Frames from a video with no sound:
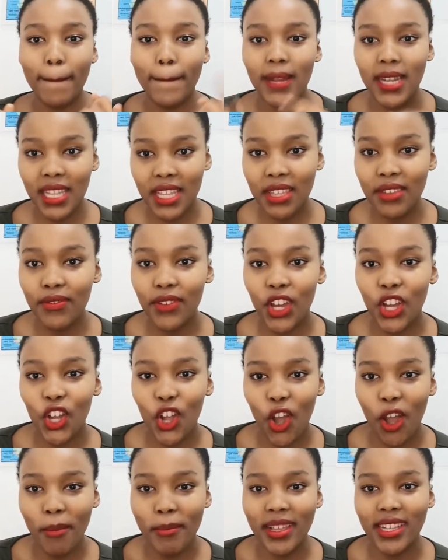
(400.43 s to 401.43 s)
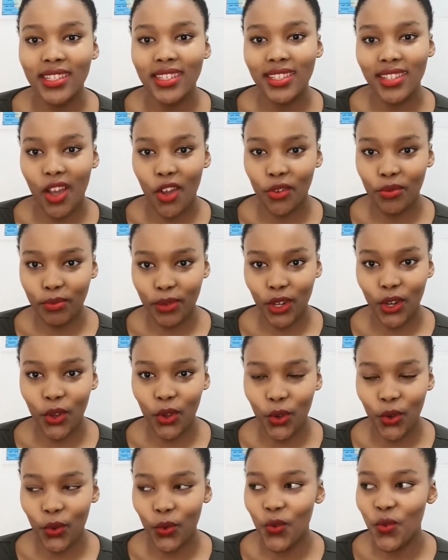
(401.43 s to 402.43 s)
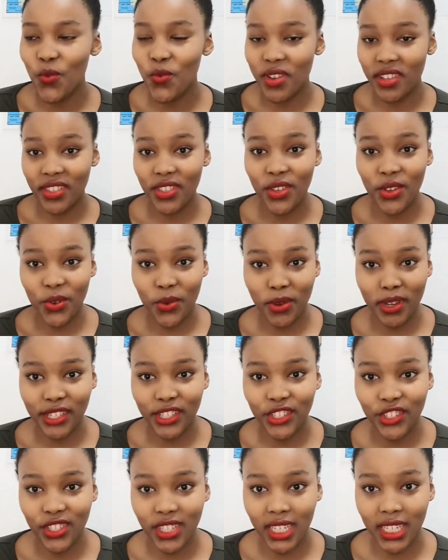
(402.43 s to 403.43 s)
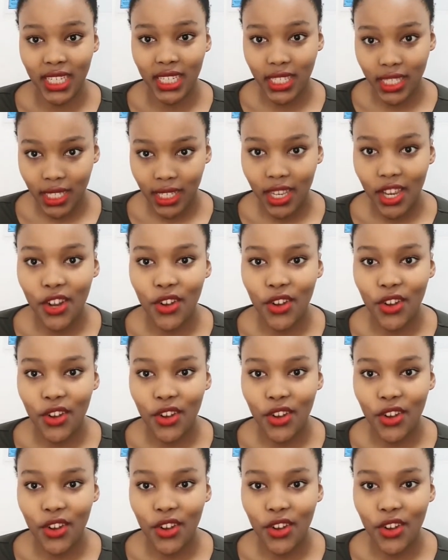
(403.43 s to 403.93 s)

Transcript: leave a comment down below with your question,